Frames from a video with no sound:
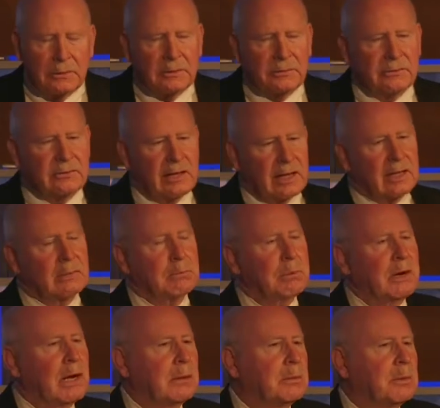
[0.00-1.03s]
The second
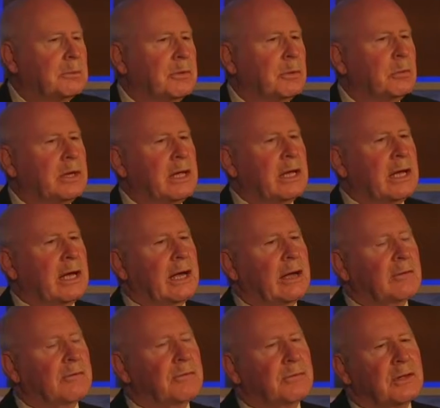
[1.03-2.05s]
problem that we
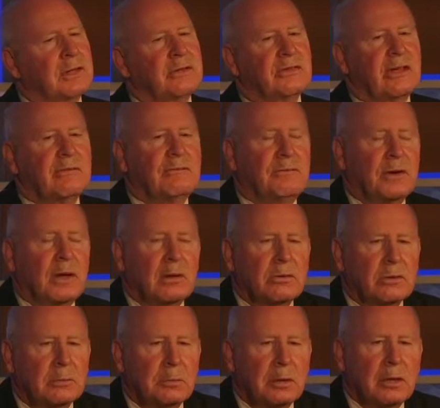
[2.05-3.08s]
have is a
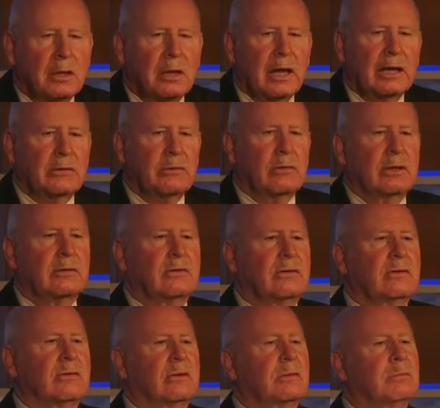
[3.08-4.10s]
vulnerable electric
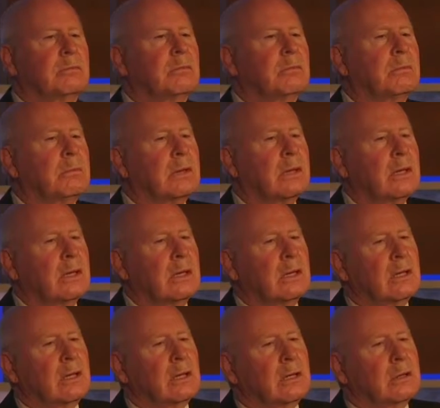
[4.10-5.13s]
system.
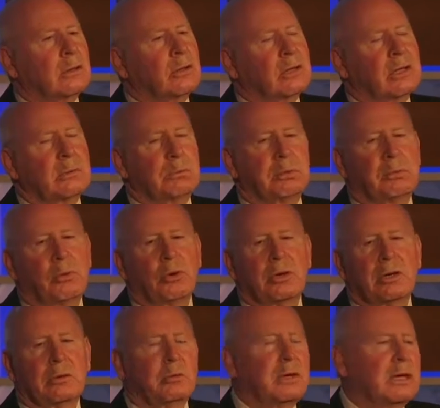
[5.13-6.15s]
Look at
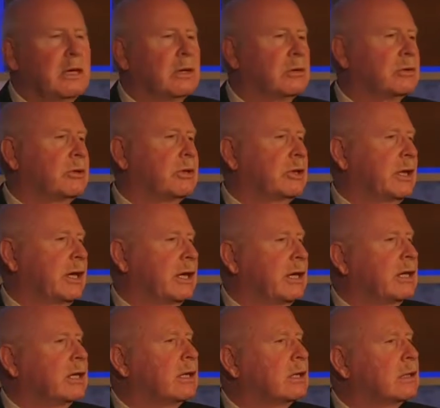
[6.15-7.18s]
Puerto Rico
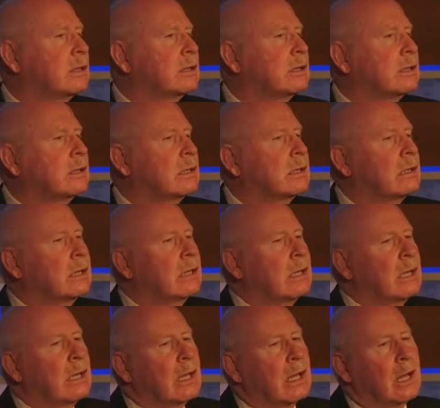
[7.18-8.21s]
today.
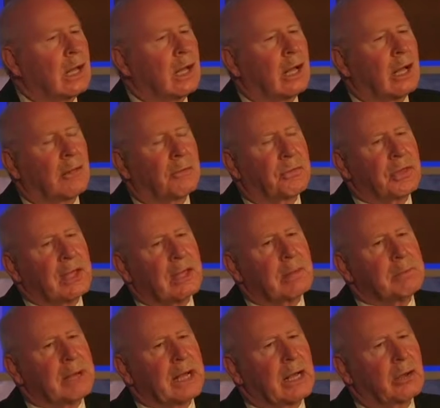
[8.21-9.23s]
Uh, think
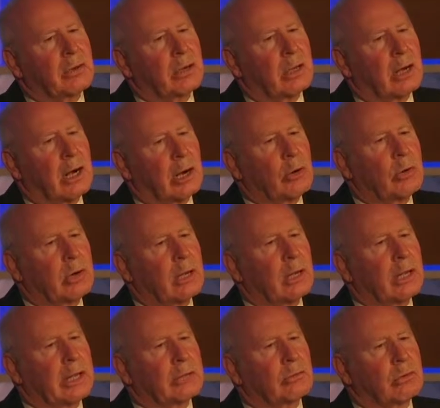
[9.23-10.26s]
about our
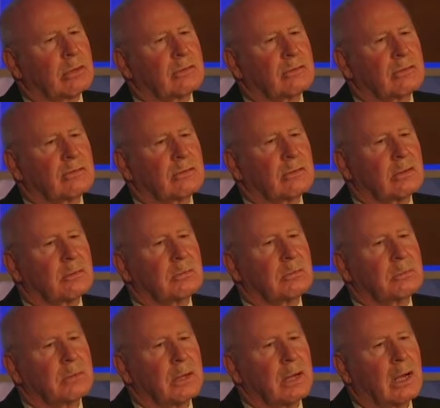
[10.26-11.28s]
electric system.
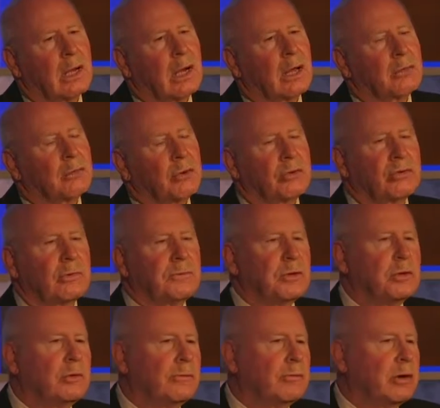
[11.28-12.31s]
Uh, those of
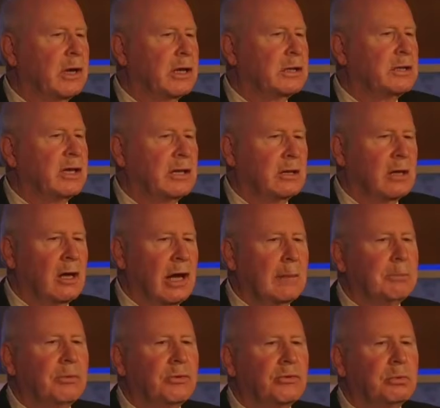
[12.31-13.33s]
you who've read Ted
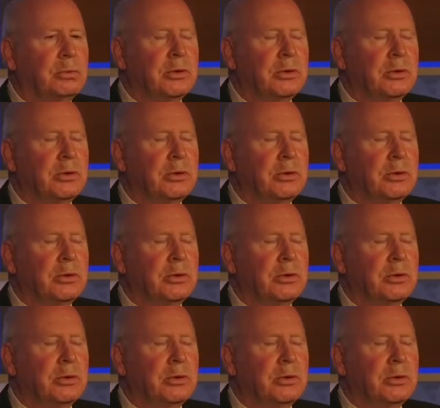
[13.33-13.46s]
Koppel's